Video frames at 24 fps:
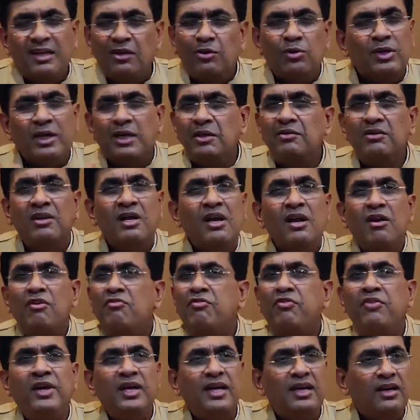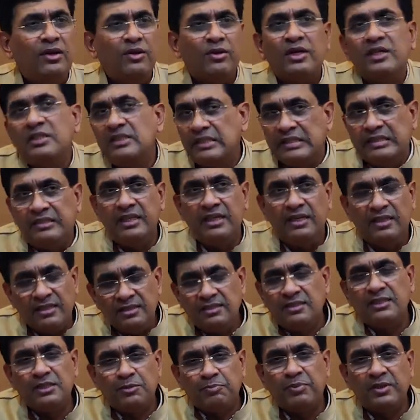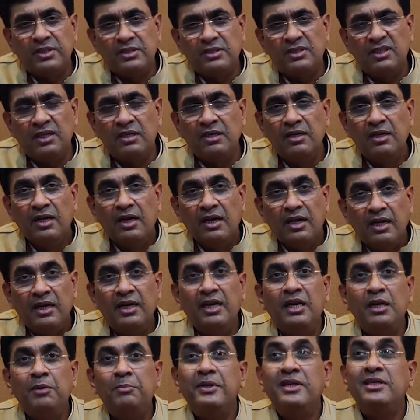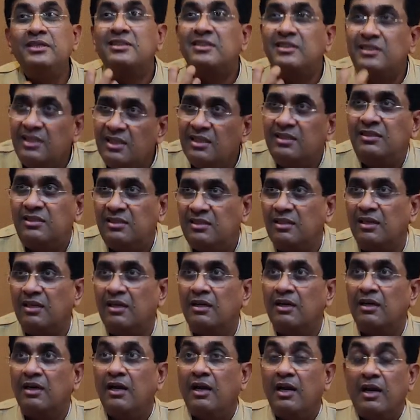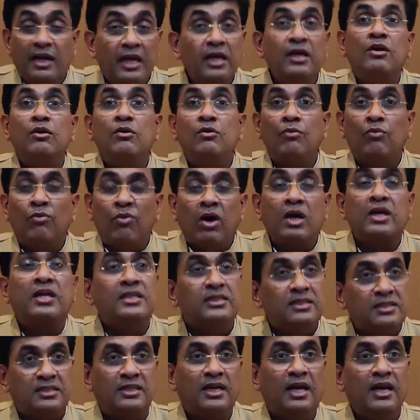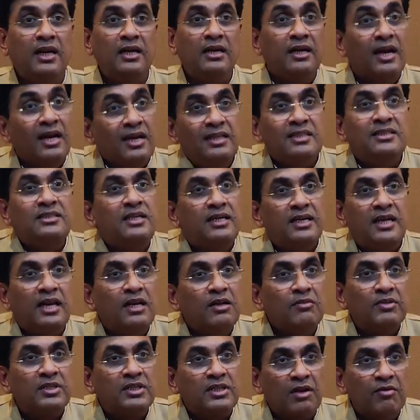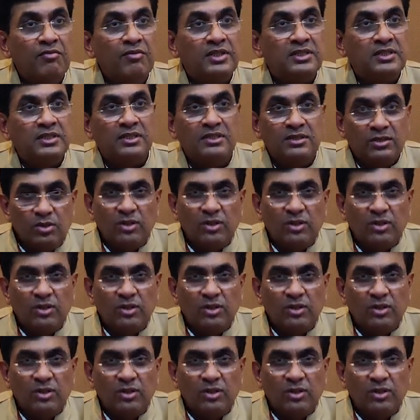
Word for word: Then you can feel it, you can see it. Is this person really being sincere in what he's telling, and is he telling with conviction?